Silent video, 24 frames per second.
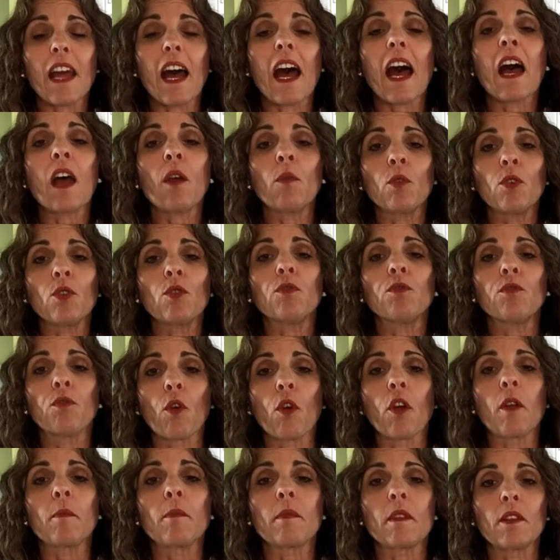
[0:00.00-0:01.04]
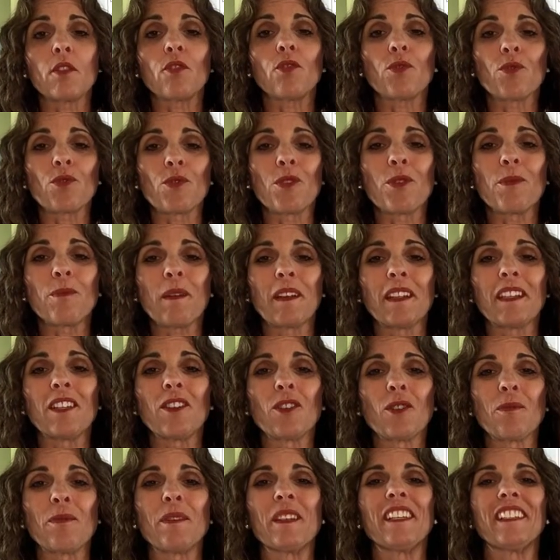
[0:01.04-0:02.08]
I will form this group and it'll
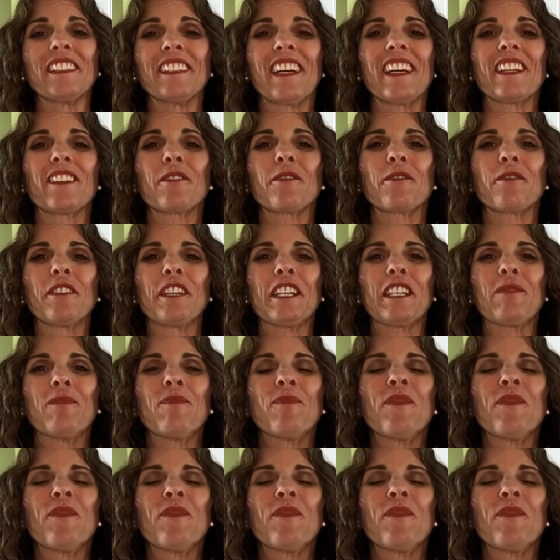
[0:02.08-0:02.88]
be a lot of fun.